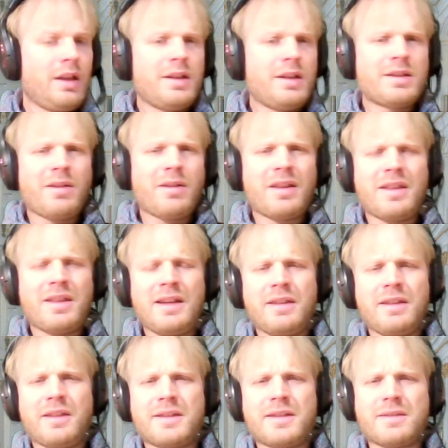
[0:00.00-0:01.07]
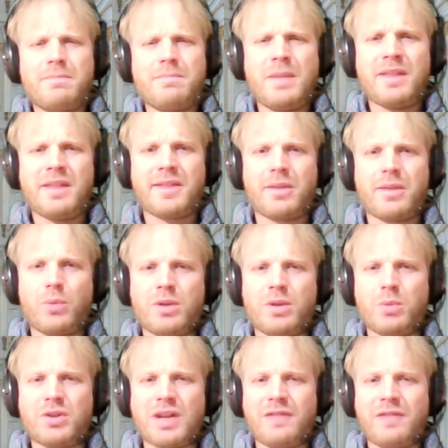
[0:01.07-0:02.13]
So I think this myth,
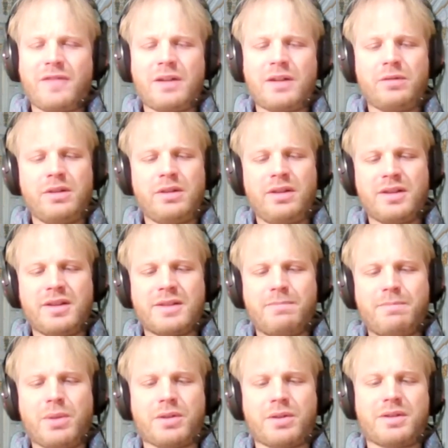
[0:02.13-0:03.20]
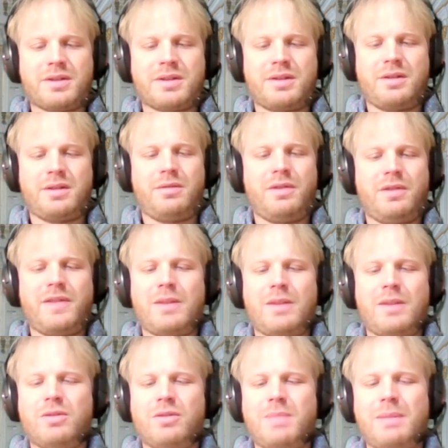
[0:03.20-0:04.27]
which I found in this box, so if I
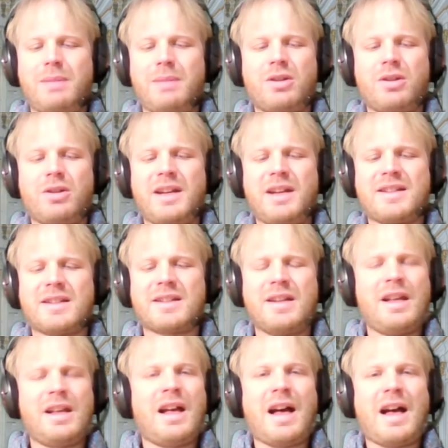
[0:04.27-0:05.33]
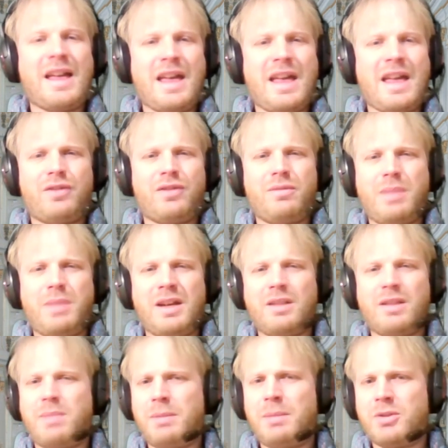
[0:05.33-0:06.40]
want to publish open access, I have to pay
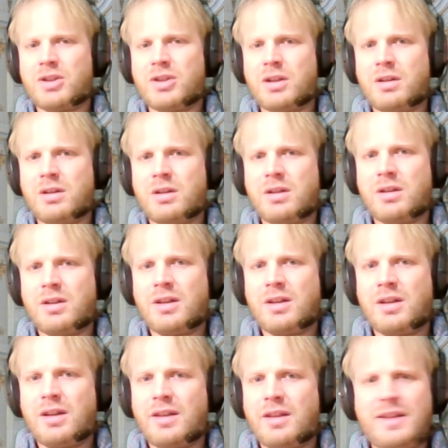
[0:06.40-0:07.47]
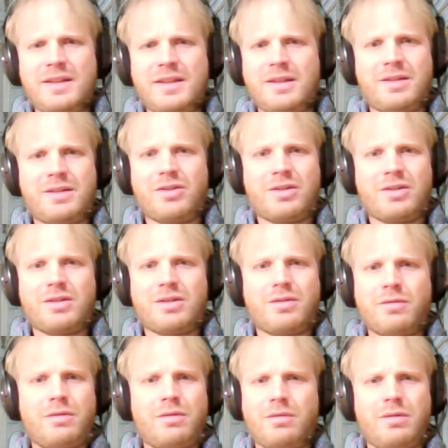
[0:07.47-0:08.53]
the publisher. This is just
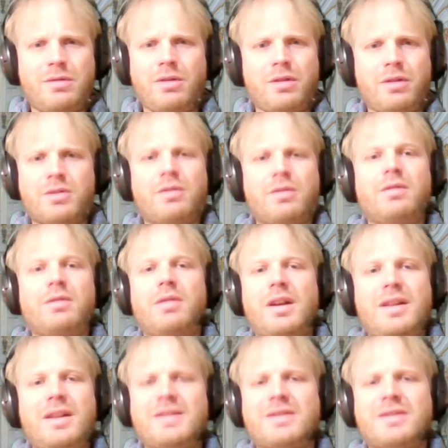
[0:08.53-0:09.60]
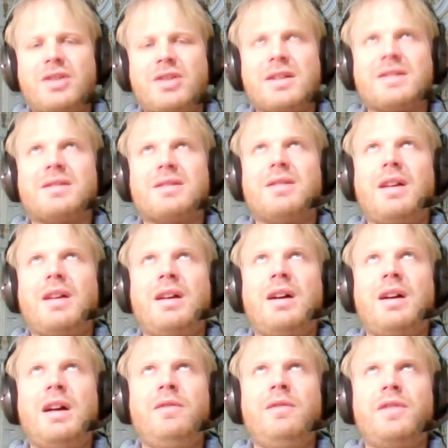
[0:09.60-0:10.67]
not true. It's just
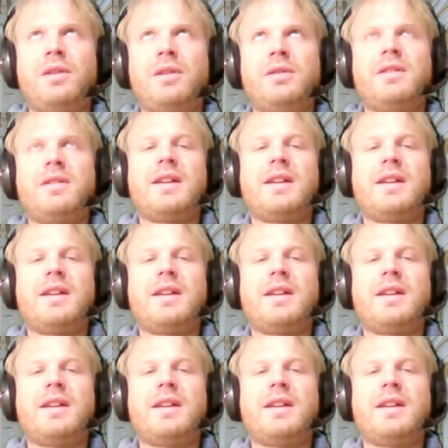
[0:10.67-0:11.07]
unfounded.